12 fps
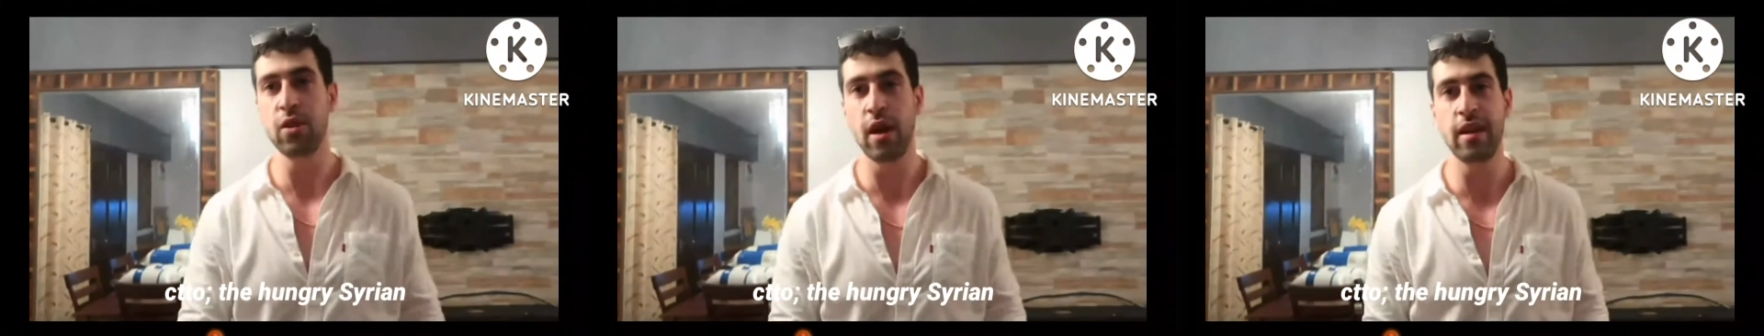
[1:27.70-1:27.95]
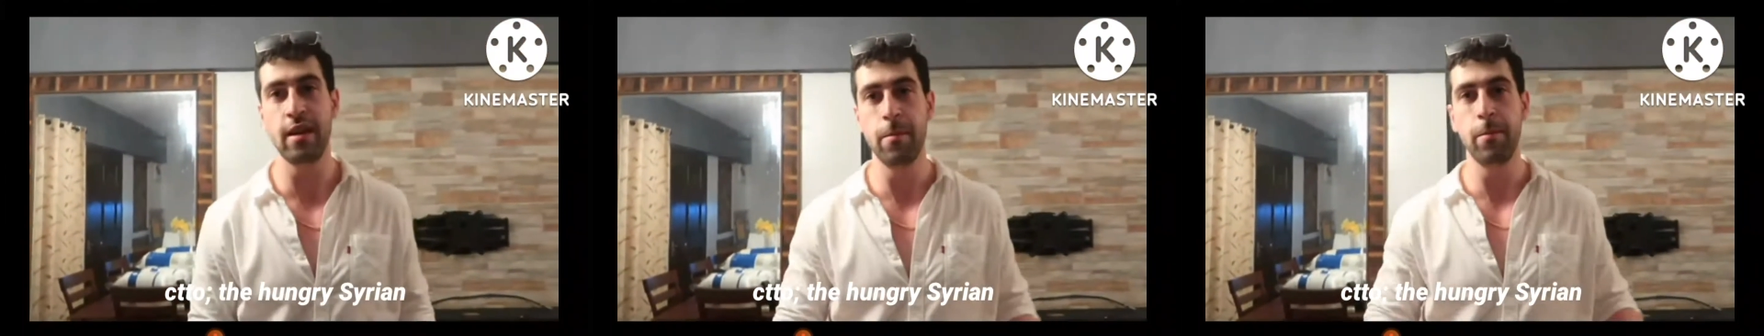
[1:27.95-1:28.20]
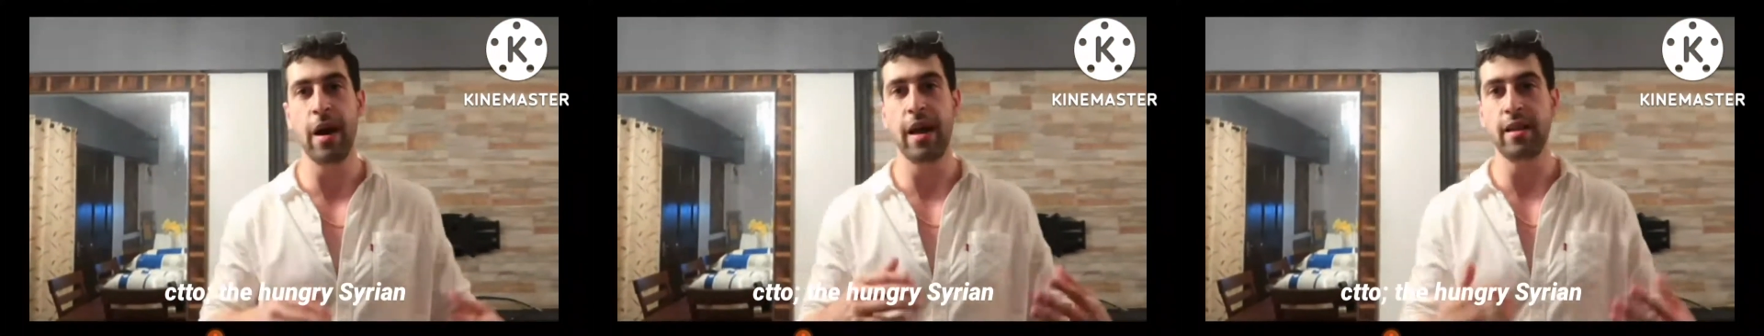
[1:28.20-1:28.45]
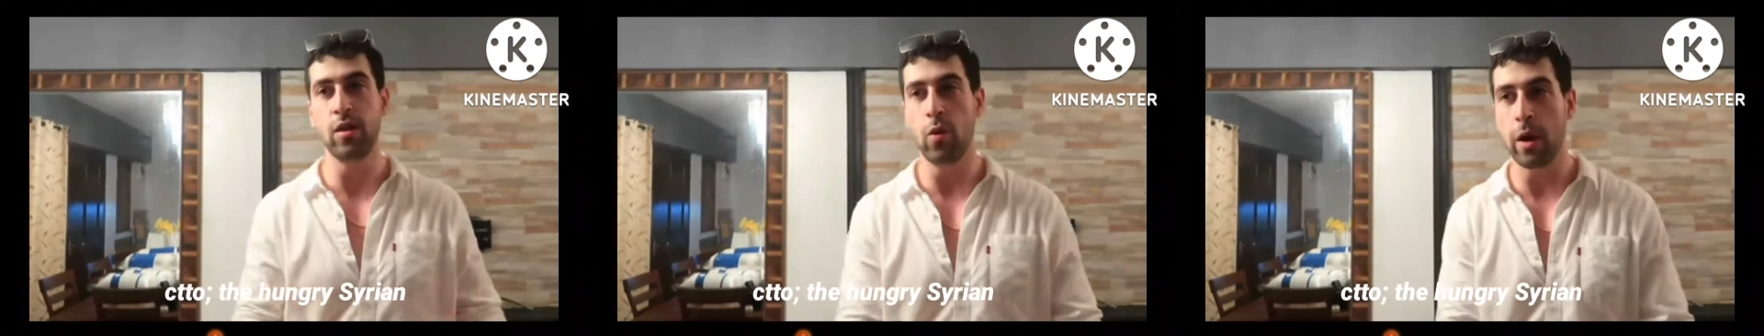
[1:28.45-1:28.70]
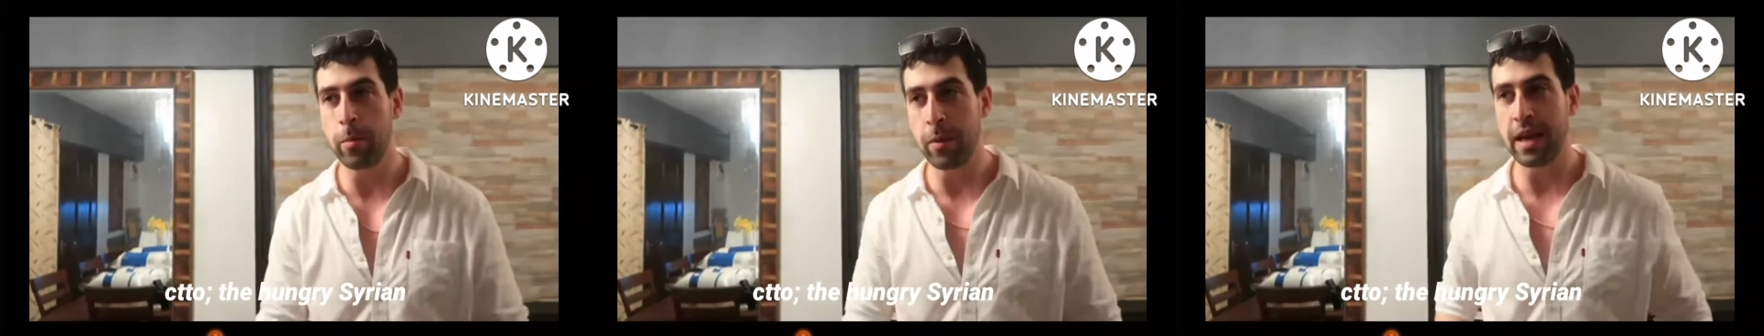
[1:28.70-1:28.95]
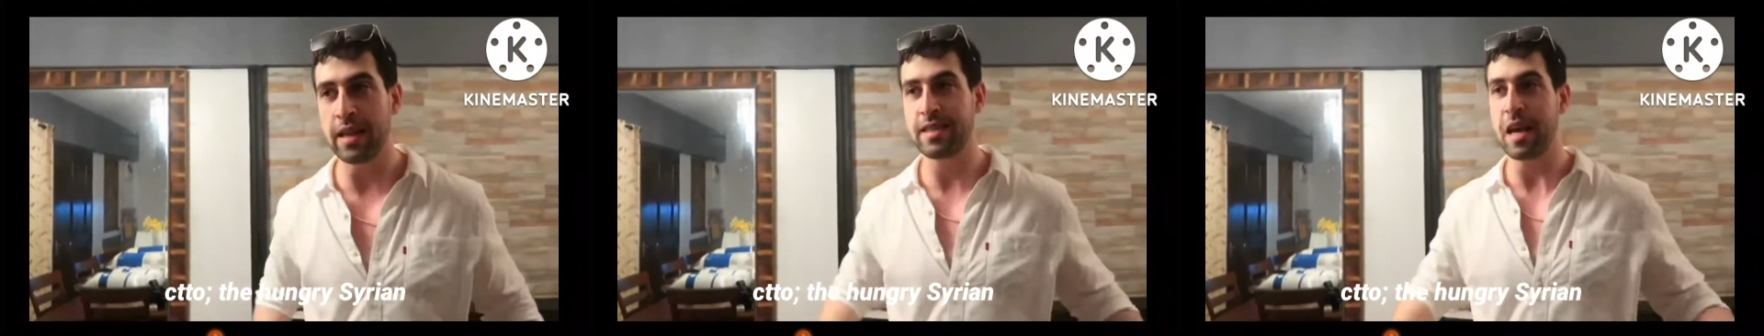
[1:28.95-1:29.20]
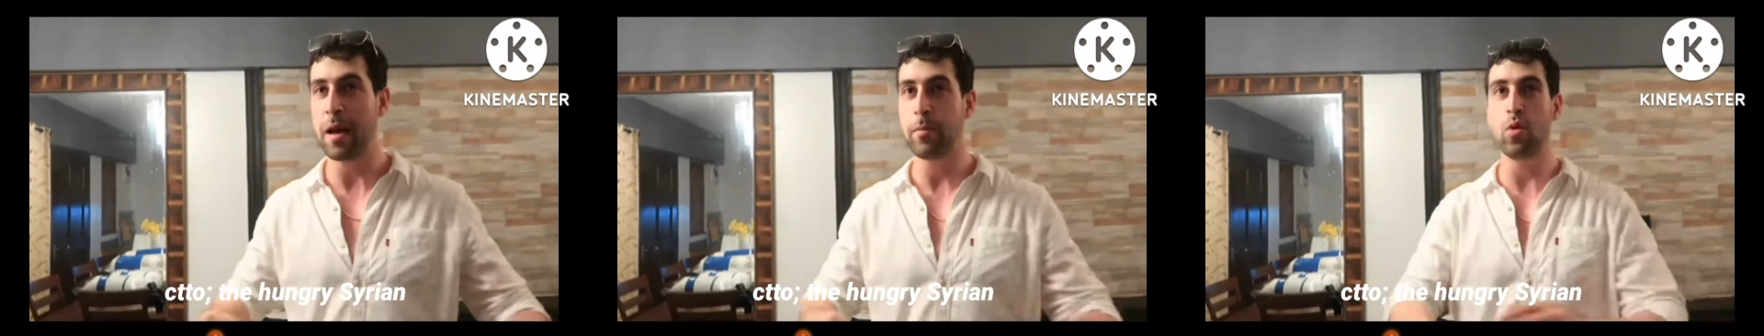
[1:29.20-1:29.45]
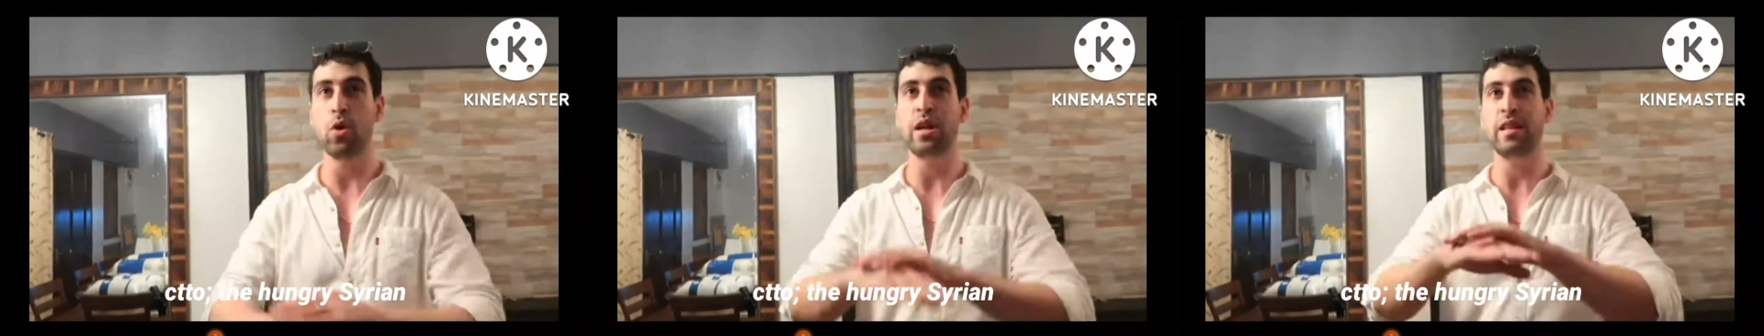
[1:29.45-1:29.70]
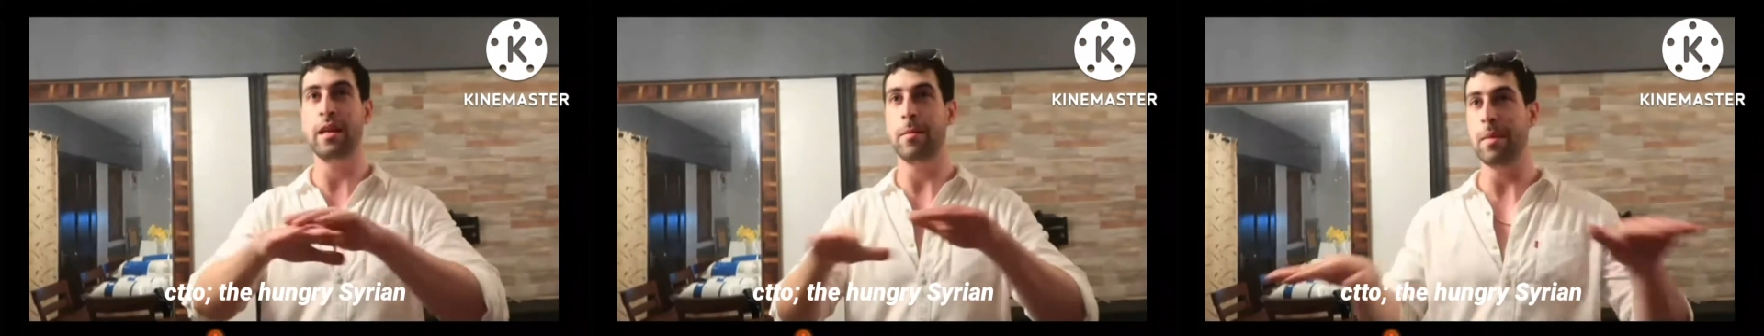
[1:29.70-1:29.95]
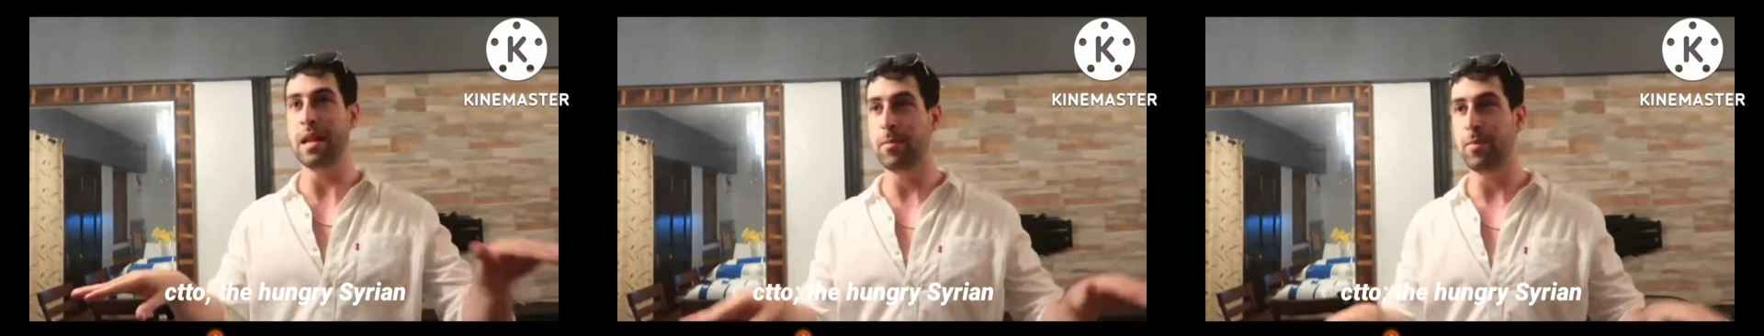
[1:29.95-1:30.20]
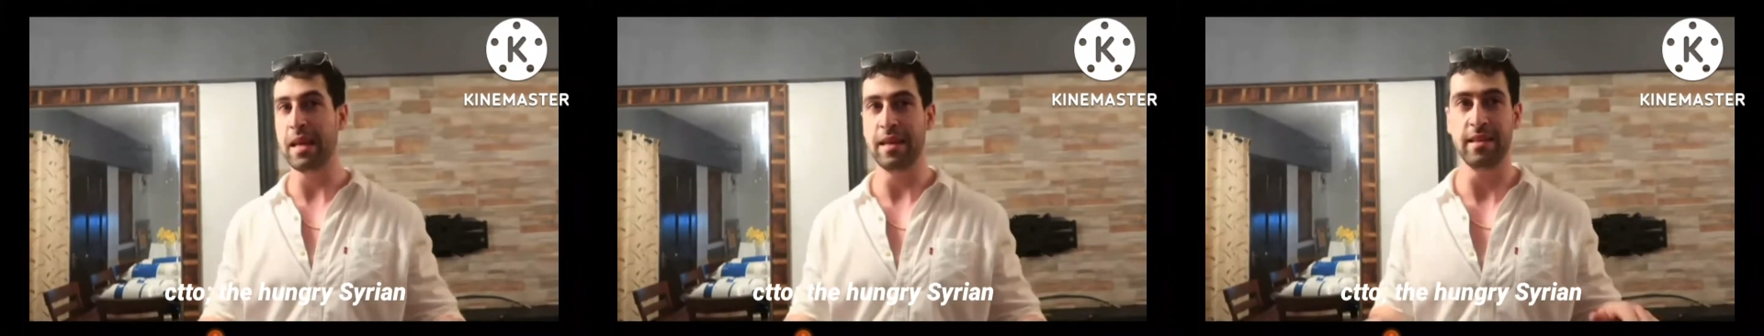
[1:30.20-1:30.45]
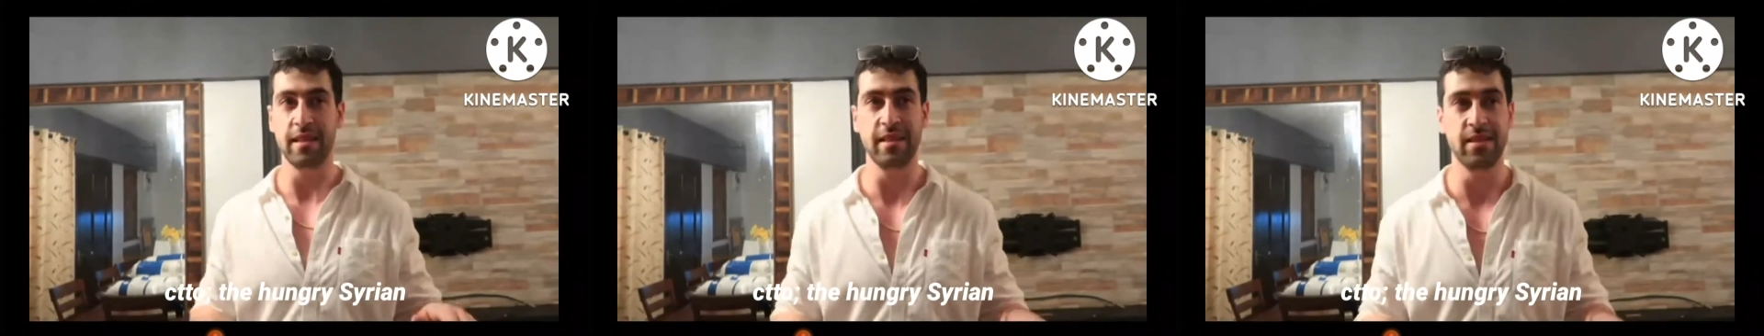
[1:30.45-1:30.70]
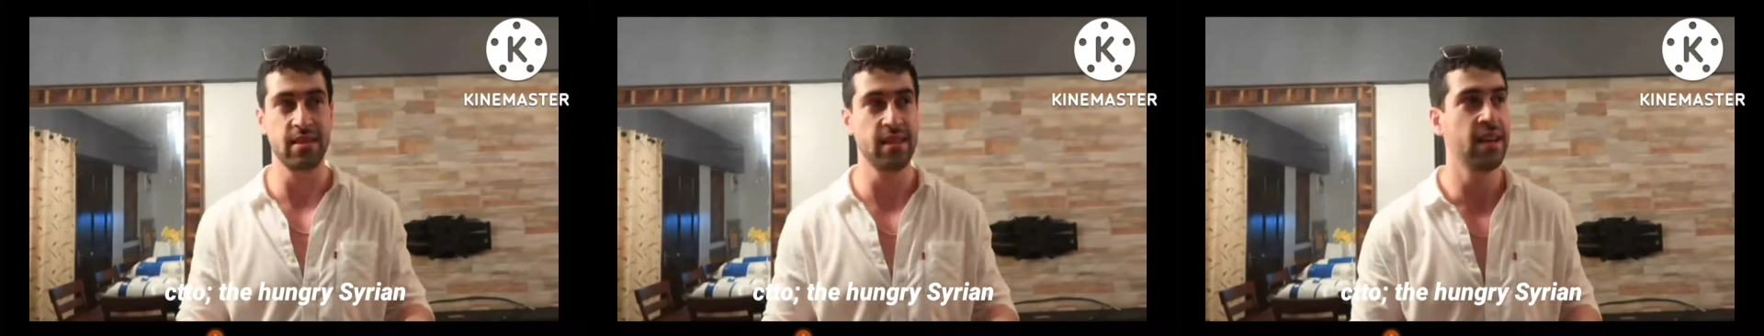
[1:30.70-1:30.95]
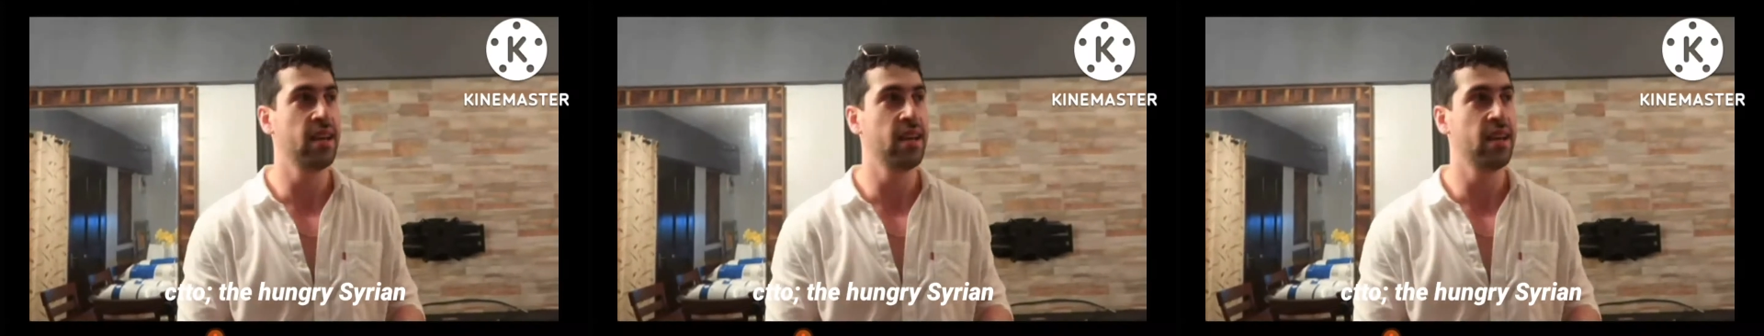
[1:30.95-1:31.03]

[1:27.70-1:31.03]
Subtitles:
So I didn't buy it in one place, I bought it in many places.